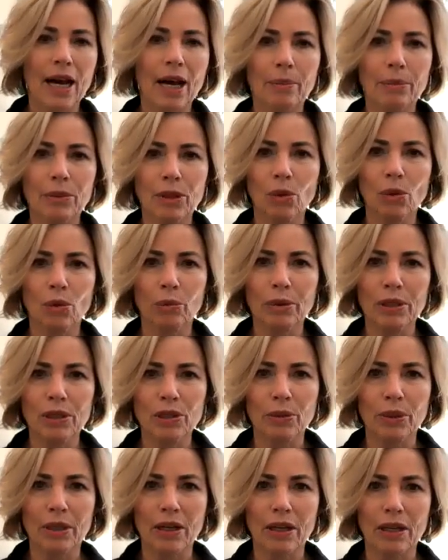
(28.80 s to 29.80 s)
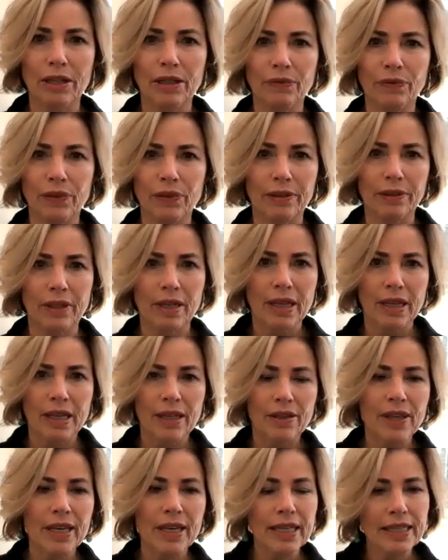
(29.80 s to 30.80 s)
We'll be doing all different
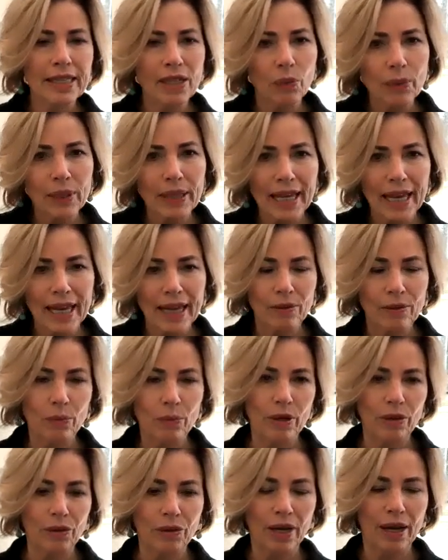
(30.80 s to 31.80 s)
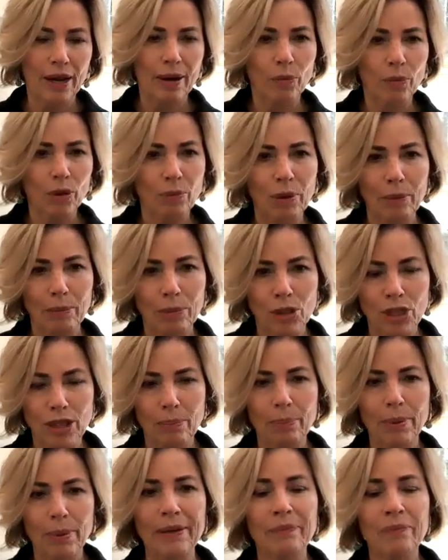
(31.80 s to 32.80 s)
things that we can with
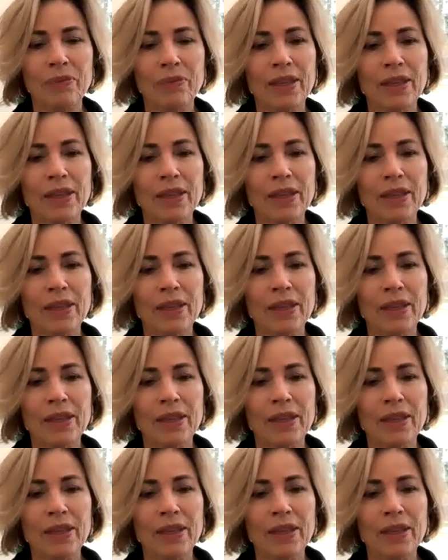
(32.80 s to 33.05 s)
membership, but